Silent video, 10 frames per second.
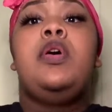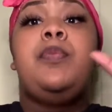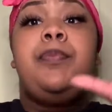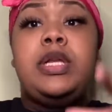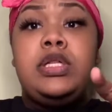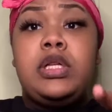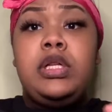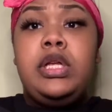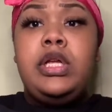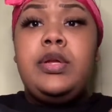
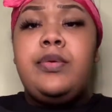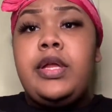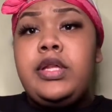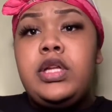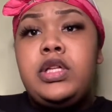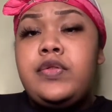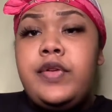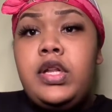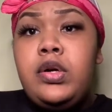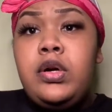basically at the end of this
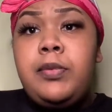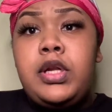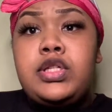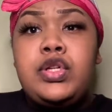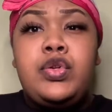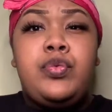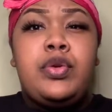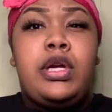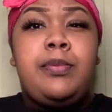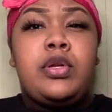video, I'm gonna tell you what
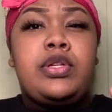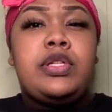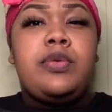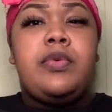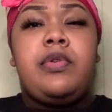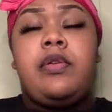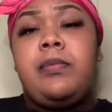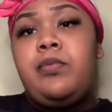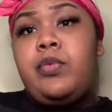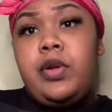I purchased it or
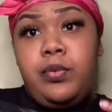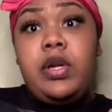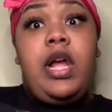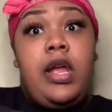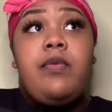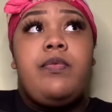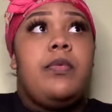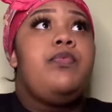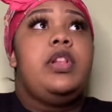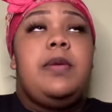what, what I
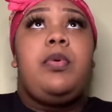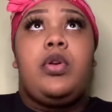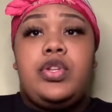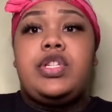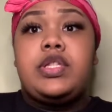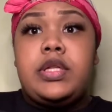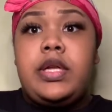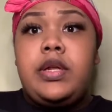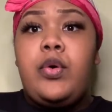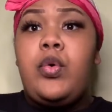really purchased
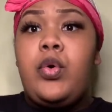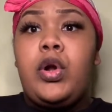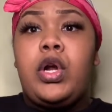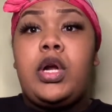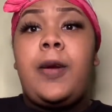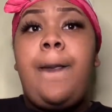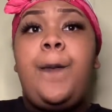it or